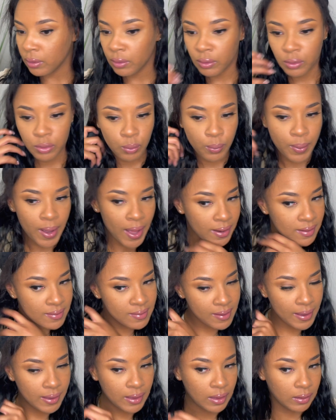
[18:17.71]
you gotta
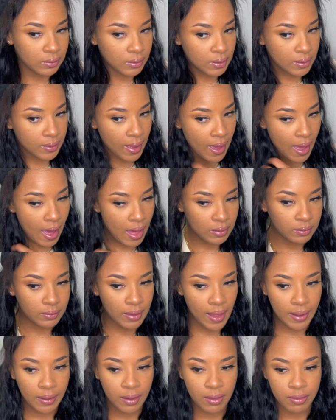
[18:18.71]
take a look at,
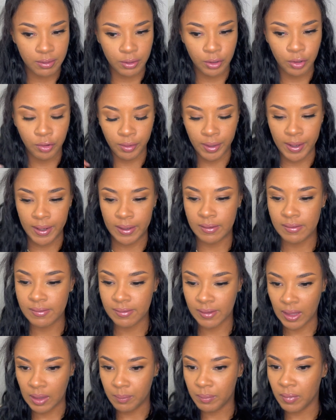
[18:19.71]
like, the grand
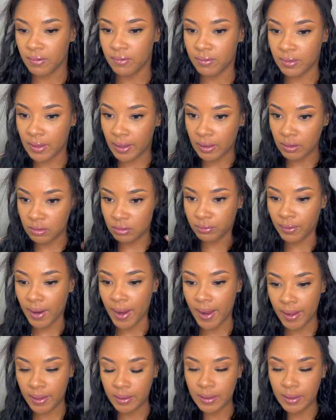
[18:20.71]
scheme of things, right?